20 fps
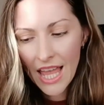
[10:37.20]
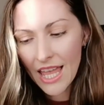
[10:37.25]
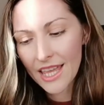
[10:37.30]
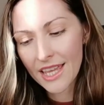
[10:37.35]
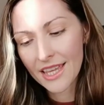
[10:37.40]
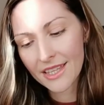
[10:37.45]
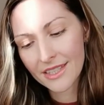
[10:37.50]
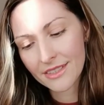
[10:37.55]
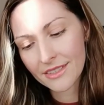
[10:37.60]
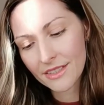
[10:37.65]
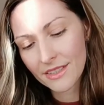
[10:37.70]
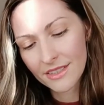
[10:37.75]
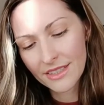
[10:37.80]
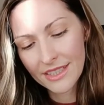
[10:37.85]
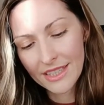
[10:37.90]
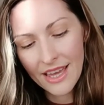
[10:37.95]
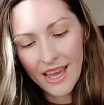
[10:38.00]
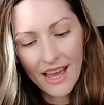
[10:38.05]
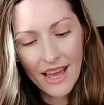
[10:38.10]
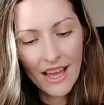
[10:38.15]
And
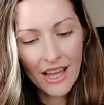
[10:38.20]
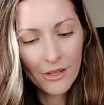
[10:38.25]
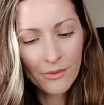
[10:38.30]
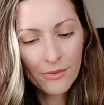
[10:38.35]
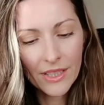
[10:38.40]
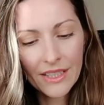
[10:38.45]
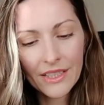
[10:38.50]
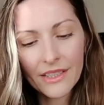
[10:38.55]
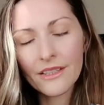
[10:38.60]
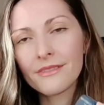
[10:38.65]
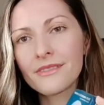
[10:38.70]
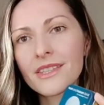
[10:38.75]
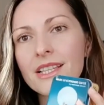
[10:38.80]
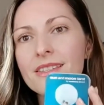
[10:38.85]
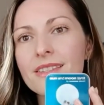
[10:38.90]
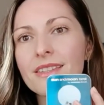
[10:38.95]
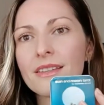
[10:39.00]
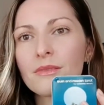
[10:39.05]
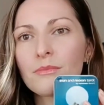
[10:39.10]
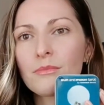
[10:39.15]
yeah, I really love
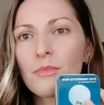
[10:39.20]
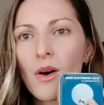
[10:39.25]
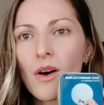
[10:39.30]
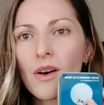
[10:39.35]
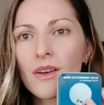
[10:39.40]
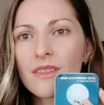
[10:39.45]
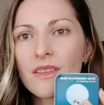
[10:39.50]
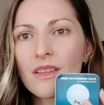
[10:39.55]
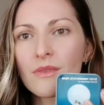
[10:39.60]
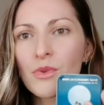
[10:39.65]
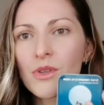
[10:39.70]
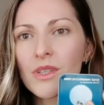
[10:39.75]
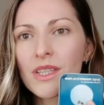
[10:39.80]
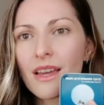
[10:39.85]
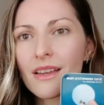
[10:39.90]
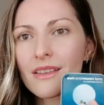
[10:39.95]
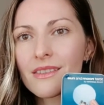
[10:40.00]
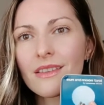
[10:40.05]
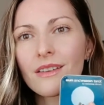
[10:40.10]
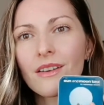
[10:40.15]
this tin box. It
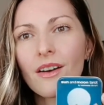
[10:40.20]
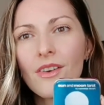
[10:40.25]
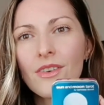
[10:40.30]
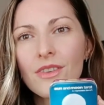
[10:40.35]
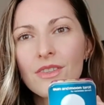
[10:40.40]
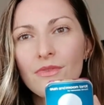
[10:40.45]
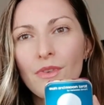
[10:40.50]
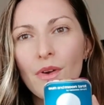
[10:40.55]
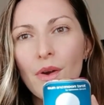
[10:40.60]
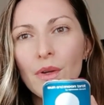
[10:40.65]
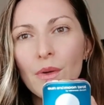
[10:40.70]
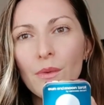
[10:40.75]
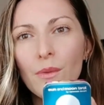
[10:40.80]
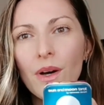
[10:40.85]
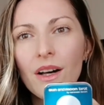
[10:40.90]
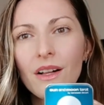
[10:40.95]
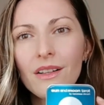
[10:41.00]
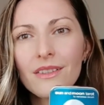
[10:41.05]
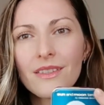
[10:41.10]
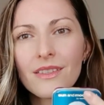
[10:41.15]
protects the cards very
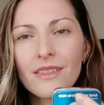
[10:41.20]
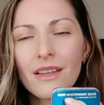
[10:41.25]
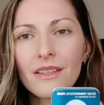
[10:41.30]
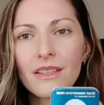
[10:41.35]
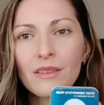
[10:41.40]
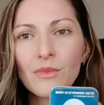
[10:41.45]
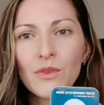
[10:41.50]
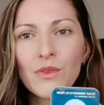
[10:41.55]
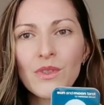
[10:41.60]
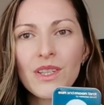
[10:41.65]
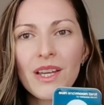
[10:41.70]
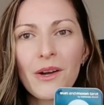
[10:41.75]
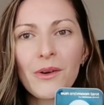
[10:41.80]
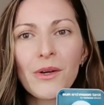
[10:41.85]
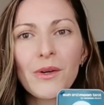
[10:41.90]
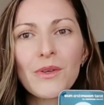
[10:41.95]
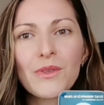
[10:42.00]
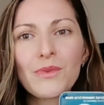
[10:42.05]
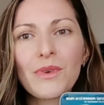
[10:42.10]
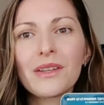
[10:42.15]
well. Sun and Moon
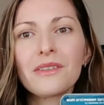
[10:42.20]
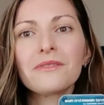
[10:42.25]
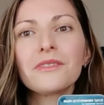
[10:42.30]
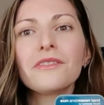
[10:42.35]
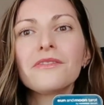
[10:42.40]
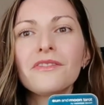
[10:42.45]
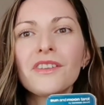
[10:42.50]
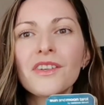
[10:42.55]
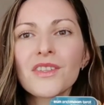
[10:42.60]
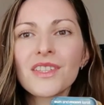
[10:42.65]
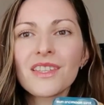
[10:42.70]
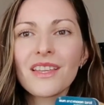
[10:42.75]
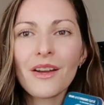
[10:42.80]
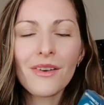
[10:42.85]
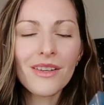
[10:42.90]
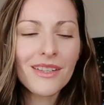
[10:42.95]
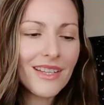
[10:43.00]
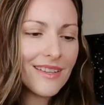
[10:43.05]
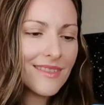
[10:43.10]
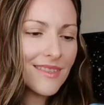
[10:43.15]
Tarot is one of the first
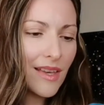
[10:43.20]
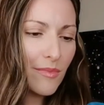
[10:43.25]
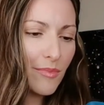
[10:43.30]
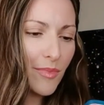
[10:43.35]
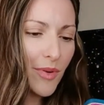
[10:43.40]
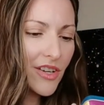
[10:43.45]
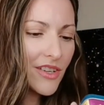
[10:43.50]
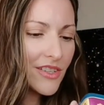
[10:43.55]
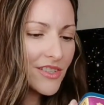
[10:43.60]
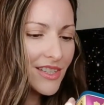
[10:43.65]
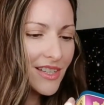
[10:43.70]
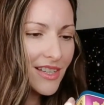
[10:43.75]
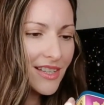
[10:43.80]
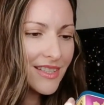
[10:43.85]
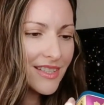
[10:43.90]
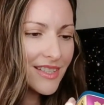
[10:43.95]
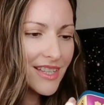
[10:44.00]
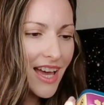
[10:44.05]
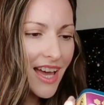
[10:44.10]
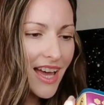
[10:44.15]
tarot decks I
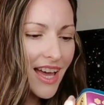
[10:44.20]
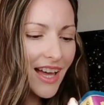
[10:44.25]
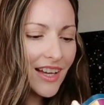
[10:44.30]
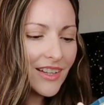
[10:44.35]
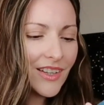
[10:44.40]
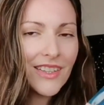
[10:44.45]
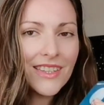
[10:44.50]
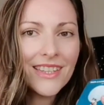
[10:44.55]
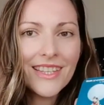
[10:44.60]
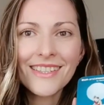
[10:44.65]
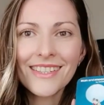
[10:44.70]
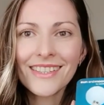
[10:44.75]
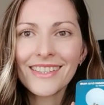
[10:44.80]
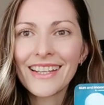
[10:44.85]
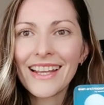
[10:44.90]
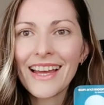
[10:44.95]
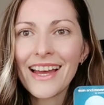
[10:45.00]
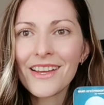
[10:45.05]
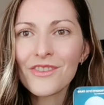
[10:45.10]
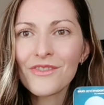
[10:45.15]
purchased. I got this
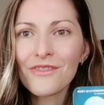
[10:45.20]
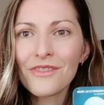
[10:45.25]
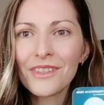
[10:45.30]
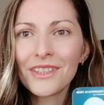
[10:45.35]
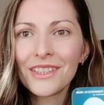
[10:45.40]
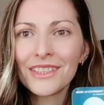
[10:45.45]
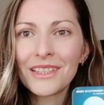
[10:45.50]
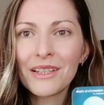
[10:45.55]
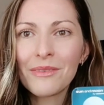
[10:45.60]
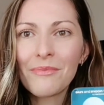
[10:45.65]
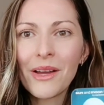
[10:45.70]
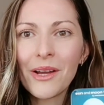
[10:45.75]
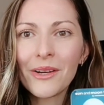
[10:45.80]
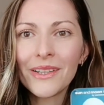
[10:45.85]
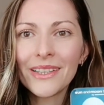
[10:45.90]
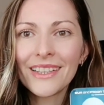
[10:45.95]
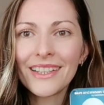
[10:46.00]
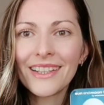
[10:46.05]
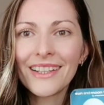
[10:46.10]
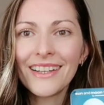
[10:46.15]
in Nashville in
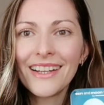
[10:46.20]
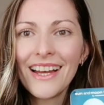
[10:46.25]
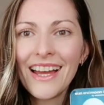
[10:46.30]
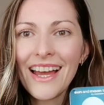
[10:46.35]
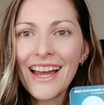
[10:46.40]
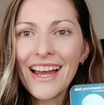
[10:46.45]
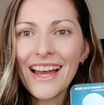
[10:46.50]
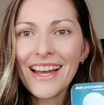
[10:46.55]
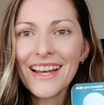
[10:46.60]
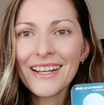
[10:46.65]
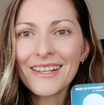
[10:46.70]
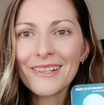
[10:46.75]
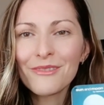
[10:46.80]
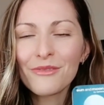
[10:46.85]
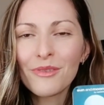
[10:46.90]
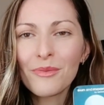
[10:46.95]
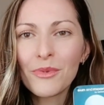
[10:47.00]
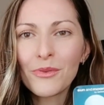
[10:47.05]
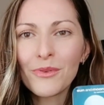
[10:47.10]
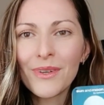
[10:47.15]
America
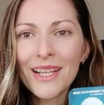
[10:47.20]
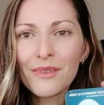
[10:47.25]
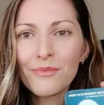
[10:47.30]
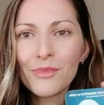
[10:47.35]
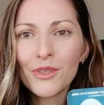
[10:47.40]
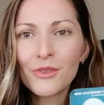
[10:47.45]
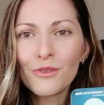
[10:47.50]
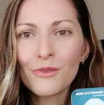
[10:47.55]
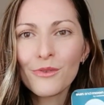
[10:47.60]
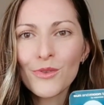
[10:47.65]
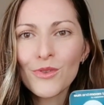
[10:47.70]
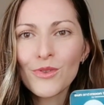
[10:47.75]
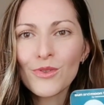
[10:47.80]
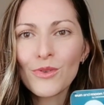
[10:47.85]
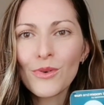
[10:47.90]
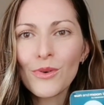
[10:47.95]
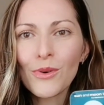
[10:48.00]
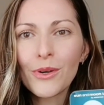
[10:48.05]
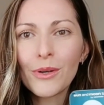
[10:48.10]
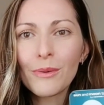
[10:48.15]
from a really beautiful
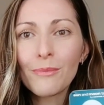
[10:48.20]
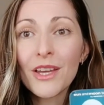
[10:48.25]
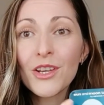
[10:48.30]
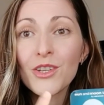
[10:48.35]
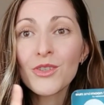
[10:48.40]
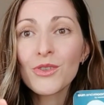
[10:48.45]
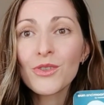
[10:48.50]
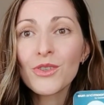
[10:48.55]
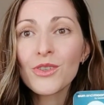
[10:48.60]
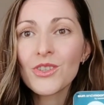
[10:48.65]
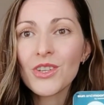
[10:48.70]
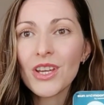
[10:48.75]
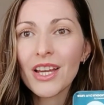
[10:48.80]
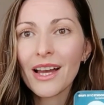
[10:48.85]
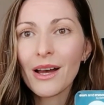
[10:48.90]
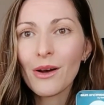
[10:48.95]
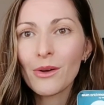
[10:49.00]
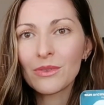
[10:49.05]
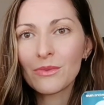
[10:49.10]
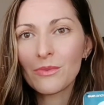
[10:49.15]
store. Make sure to
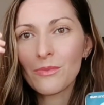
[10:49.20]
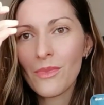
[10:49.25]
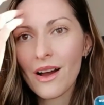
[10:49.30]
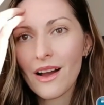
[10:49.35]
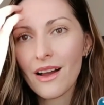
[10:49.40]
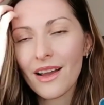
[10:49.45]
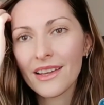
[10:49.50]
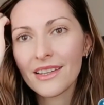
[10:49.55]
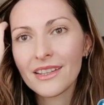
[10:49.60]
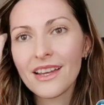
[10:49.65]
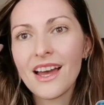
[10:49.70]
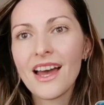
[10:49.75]
check out my